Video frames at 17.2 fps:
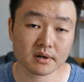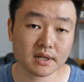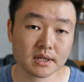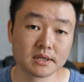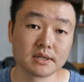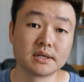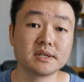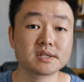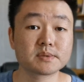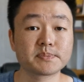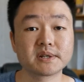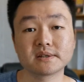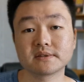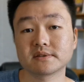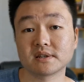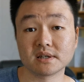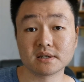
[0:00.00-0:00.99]
and he's been
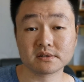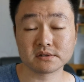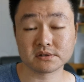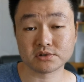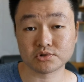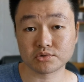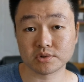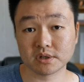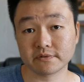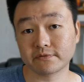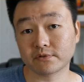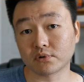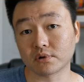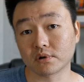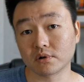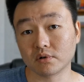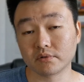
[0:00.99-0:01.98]
in the industry
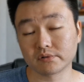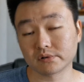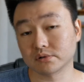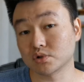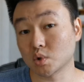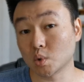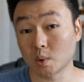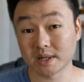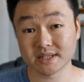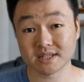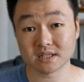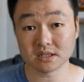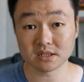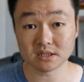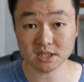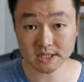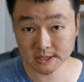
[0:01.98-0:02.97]
for over 20
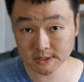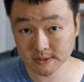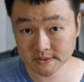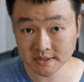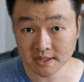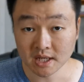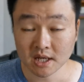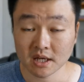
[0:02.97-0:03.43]
years.